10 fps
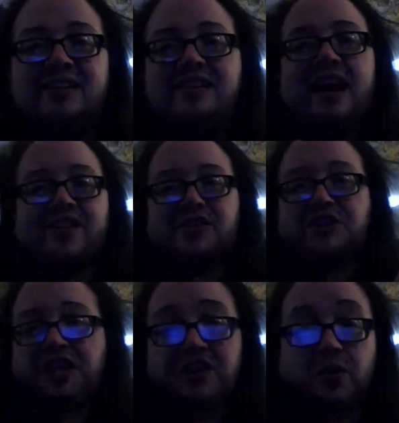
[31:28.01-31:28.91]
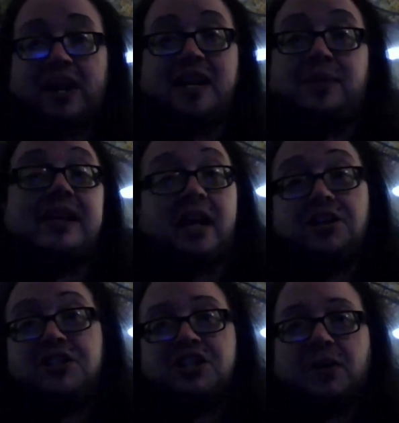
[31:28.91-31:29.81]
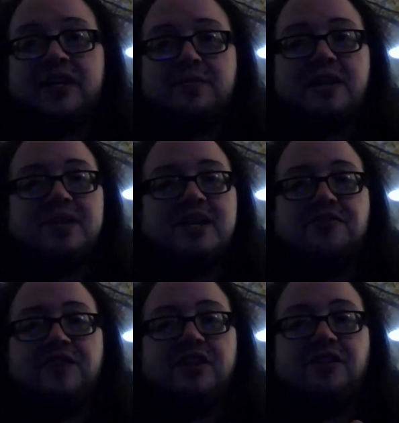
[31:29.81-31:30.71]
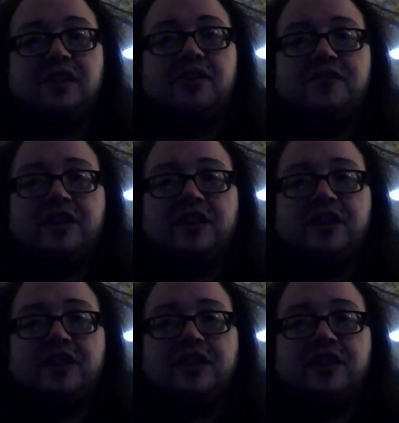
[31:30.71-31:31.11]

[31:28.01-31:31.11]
neither she nor anybody else is going to make me feel